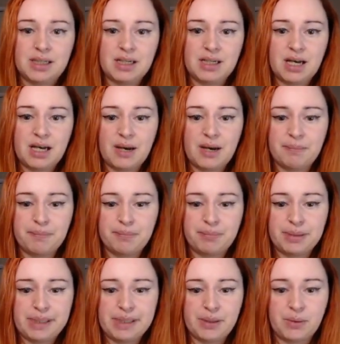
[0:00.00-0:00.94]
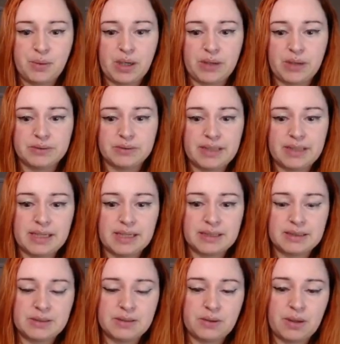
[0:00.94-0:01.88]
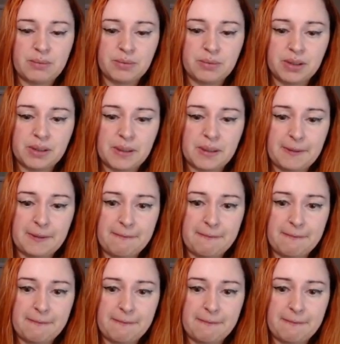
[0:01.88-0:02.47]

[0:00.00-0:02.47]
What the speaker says: play around that. So I'm gonna